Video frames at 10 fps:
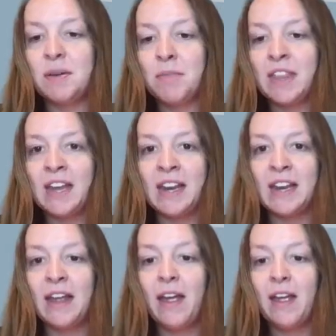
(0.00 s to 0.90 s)

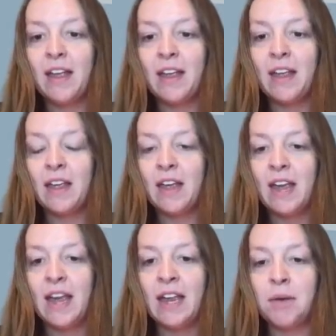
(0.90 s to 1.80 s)
something
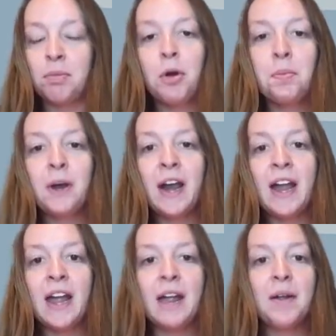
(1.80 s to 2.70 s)

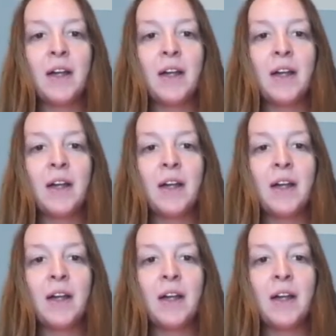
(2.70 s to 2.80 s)
inappropriate.